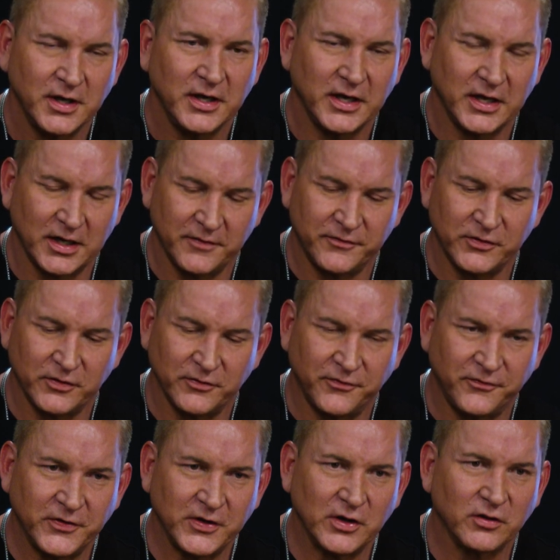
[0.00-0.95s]
And if you
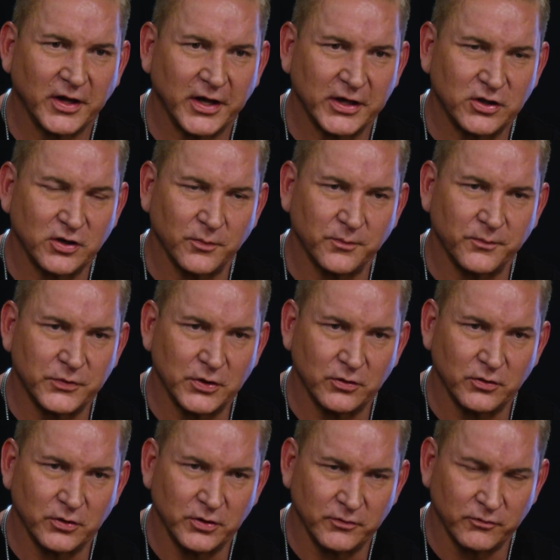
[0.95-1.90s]
feel like
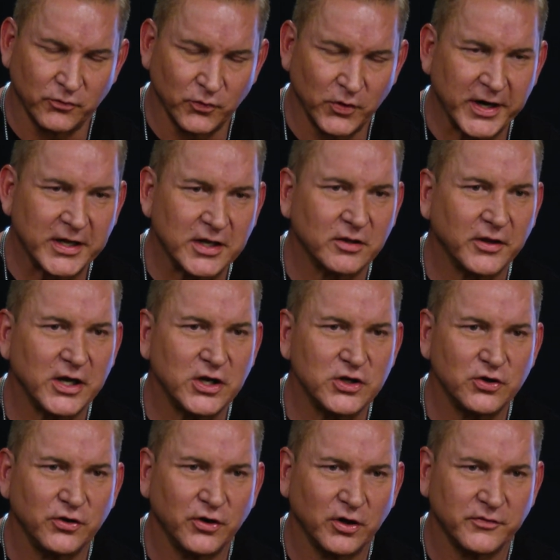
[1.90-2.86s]
you've regulated
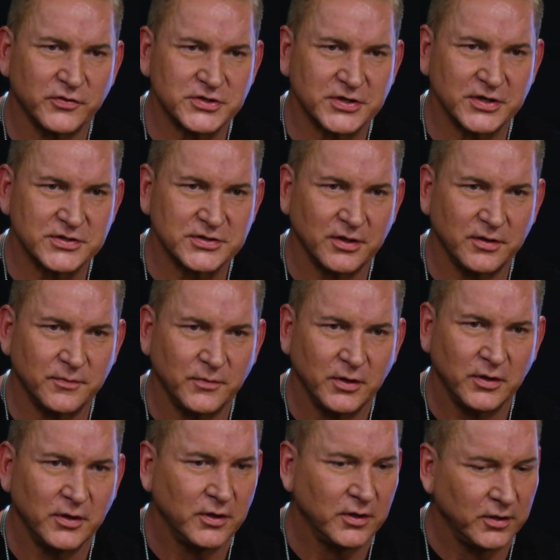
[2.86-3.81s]
your nervous system,
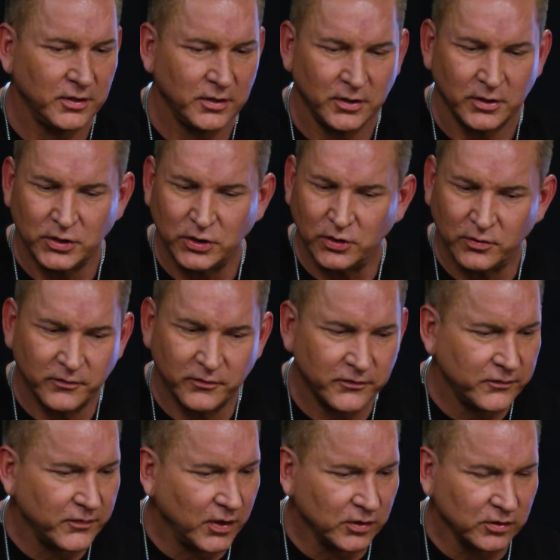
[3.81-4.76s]
you've
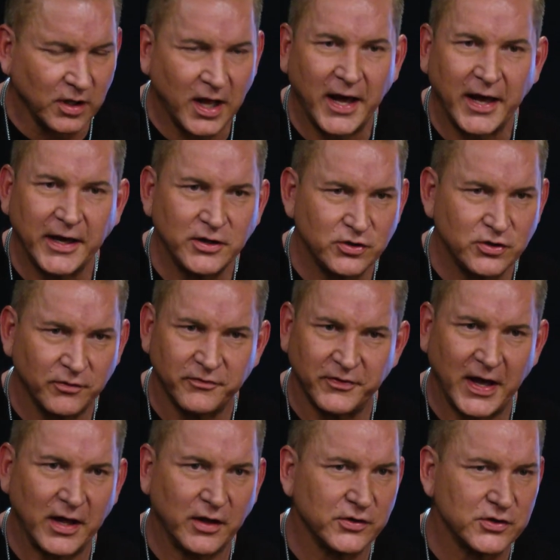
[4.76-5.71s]
aligned your
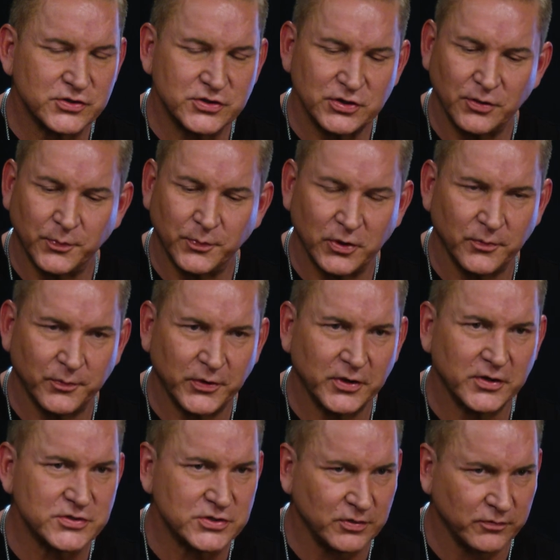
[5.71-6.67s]
values and your
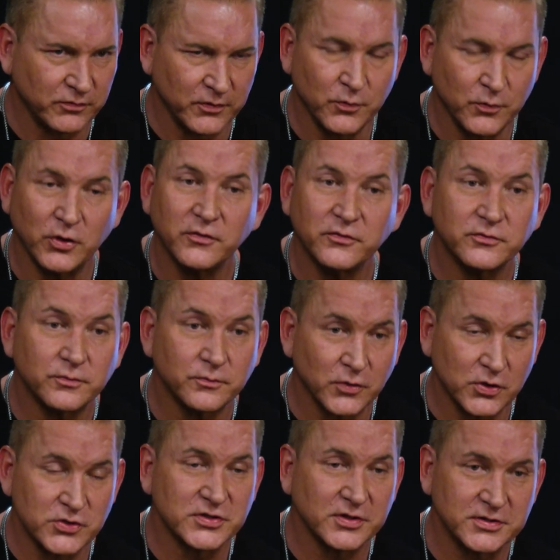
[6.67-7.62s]
purpose, you've removed
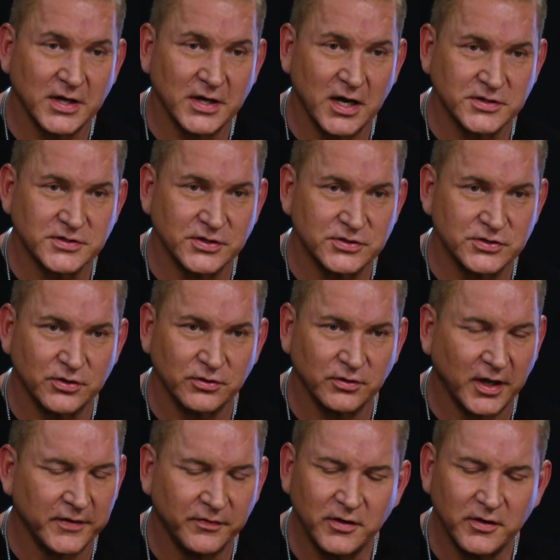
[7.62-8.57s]
most of the toxins in your
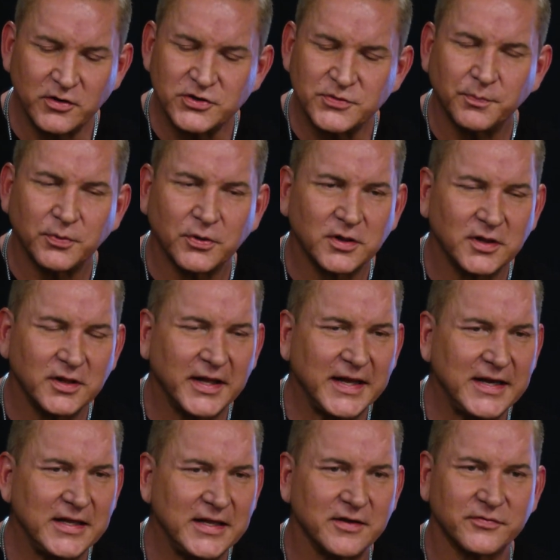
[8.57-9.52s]
life, there's
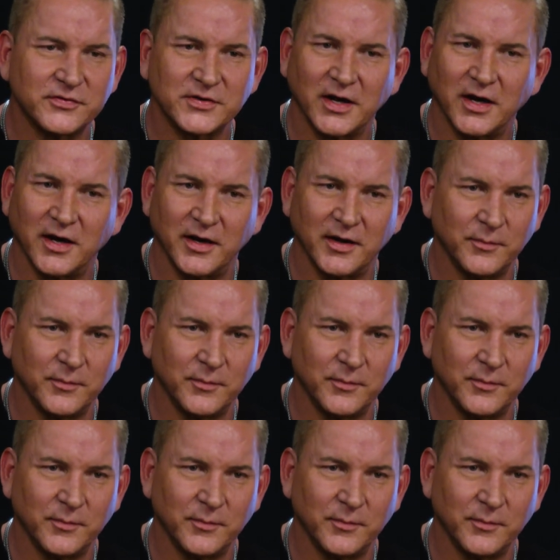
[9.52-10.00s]
plenty of time.